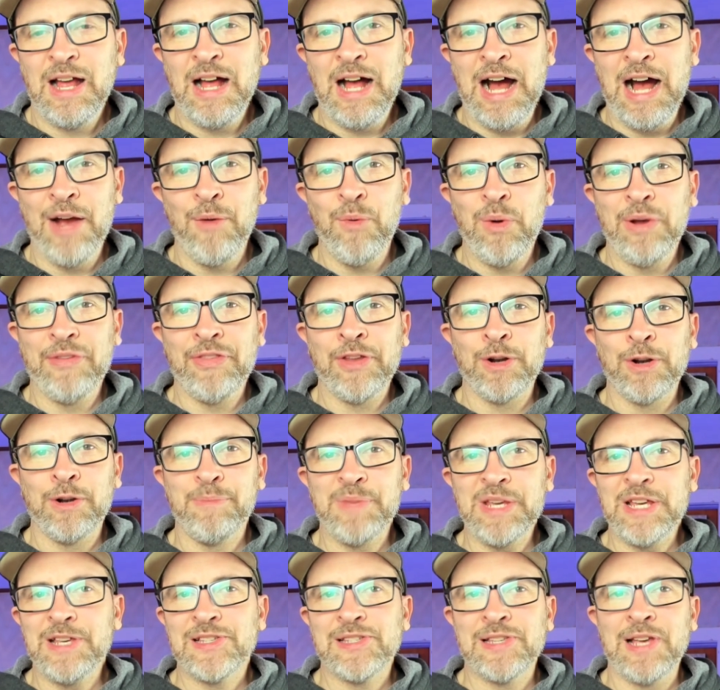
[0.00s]
I want there to
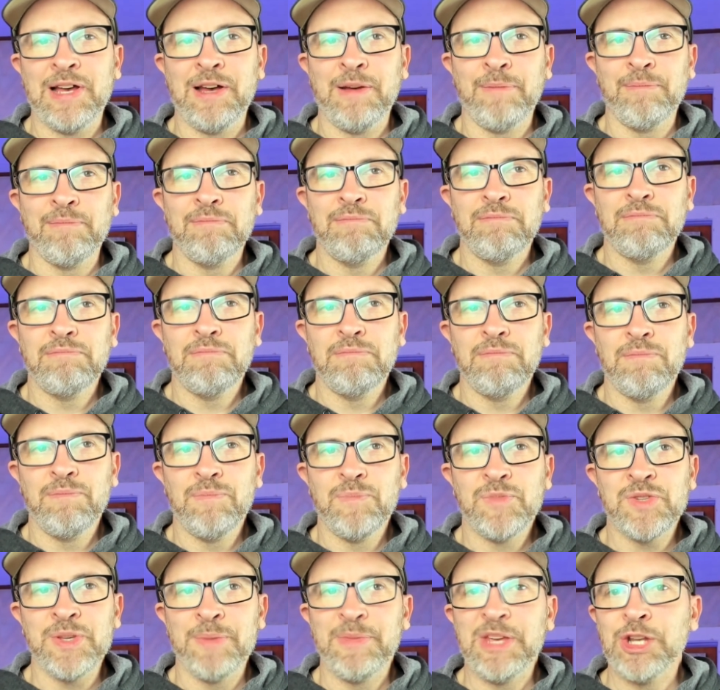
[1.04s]
be some
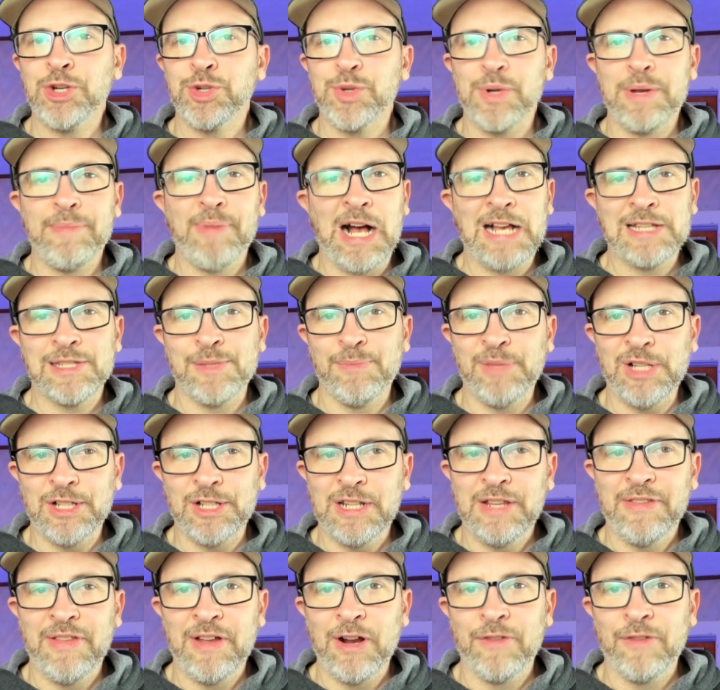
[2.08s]
injury
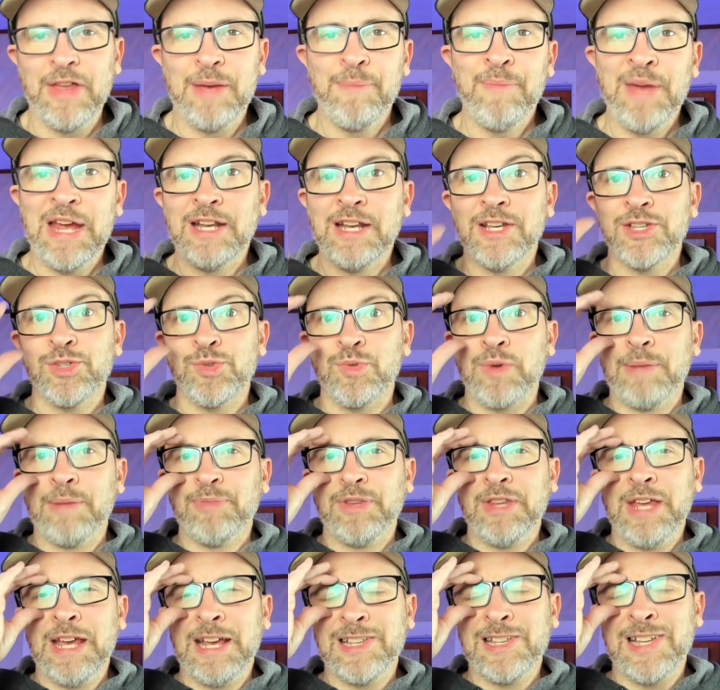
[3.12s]
possibility there that may disrupt
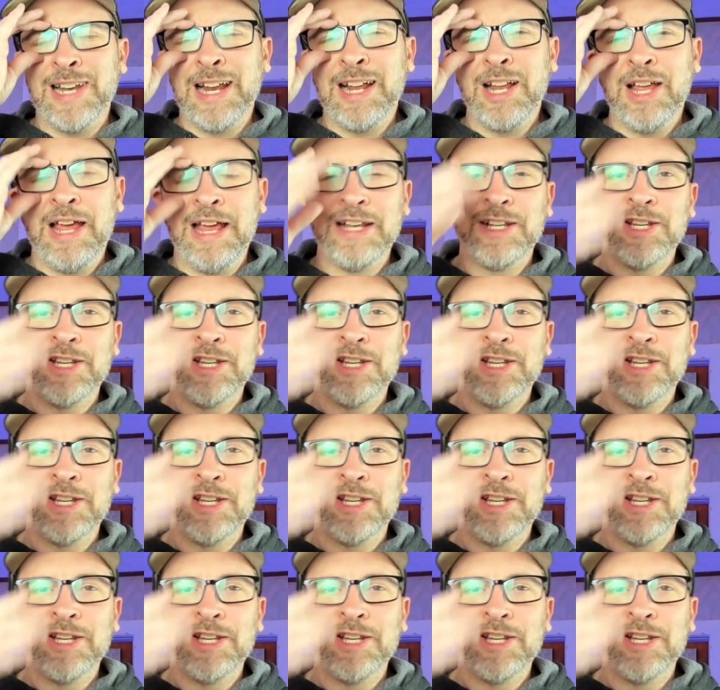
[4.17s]
things, and